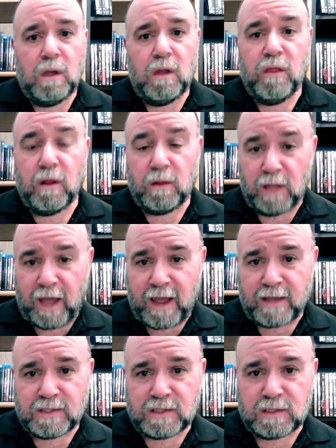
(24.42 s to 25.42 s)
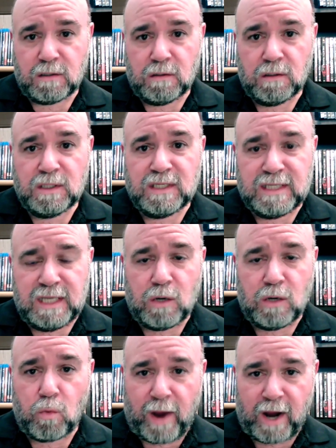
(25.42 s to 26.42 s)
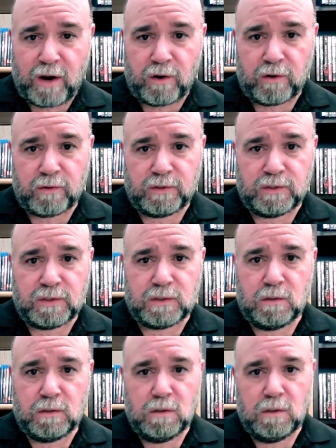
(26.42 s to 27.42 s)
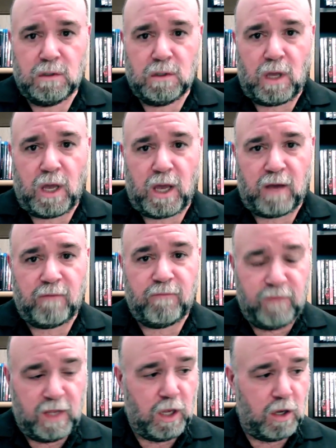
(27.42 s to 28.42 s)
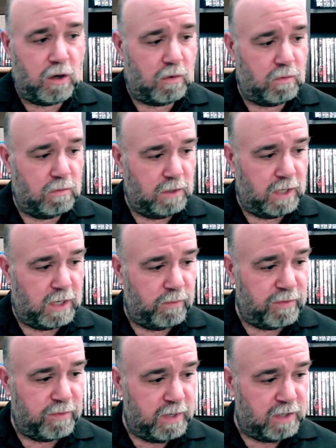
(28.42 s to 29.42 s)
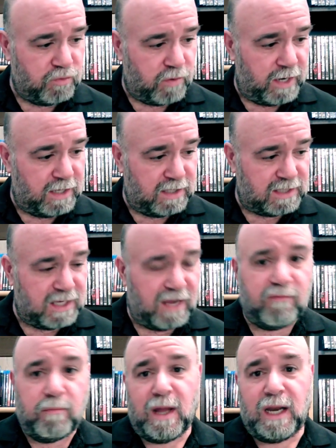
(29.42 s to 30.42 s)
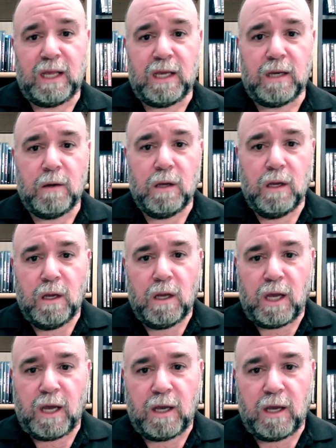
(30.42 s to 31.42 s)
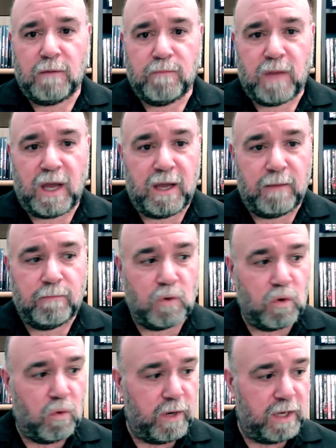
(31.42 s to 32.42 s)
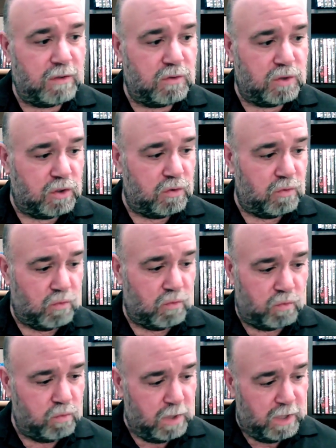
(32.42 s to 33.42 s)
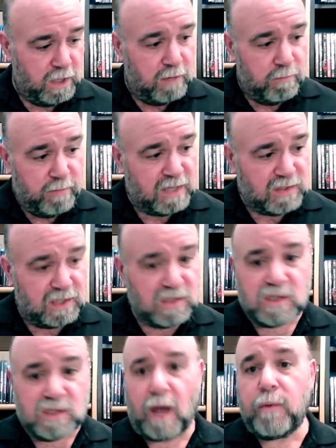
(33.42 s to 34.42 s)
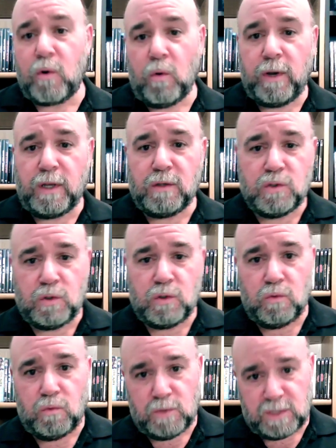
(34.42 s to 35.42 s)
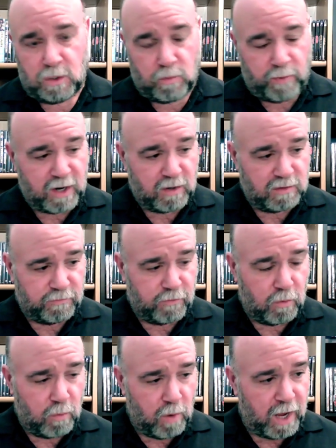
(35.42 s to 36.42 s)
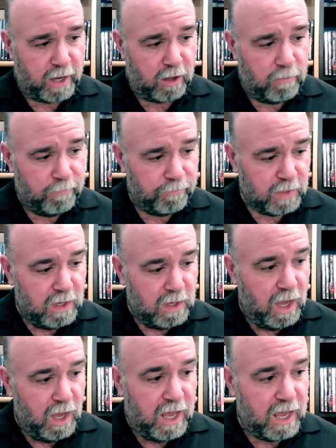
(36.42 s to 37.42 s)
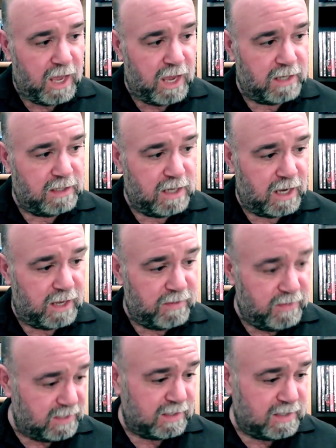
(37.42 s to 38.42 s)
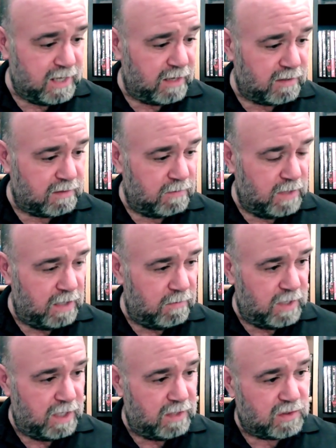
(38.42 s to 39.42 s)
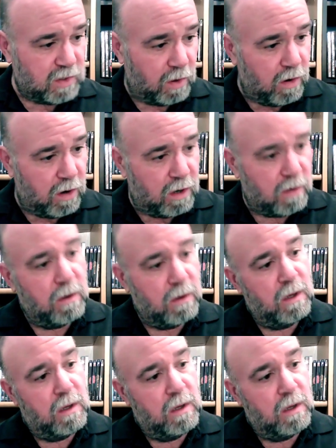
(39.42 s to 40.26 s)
the last Zia Records video with me trying to save money. I'm going to basically stop going to Zia Records for a while, and this is it. These are